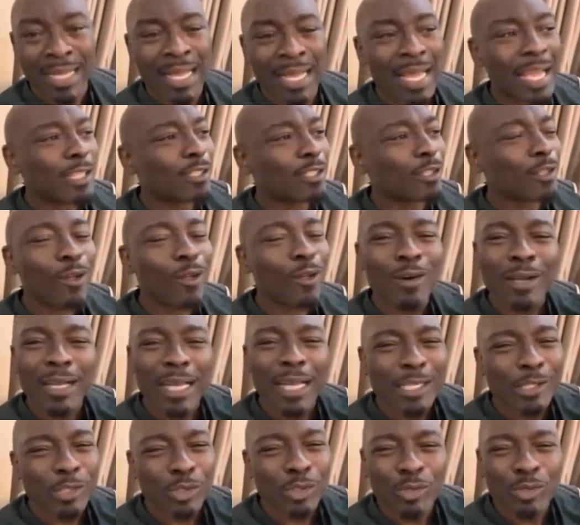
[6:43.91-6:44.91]
As long
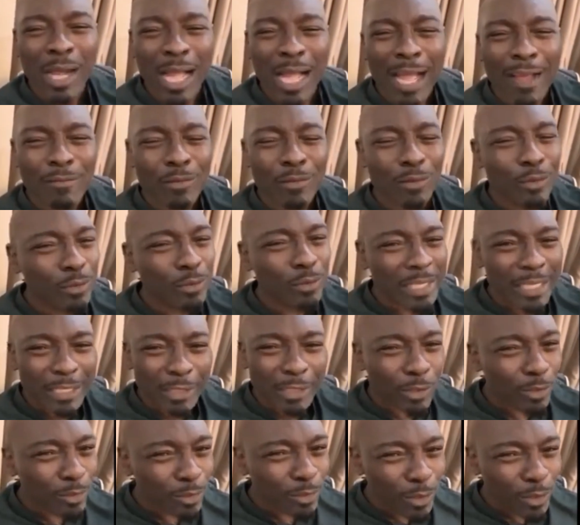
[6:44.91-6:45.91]
as you have good, there's
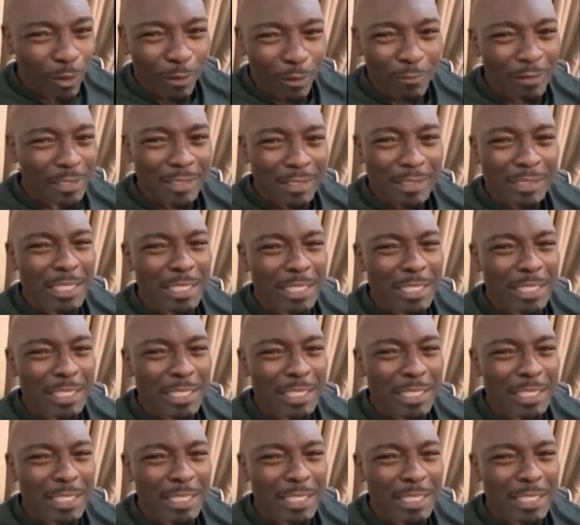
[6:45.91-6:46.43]
good governance,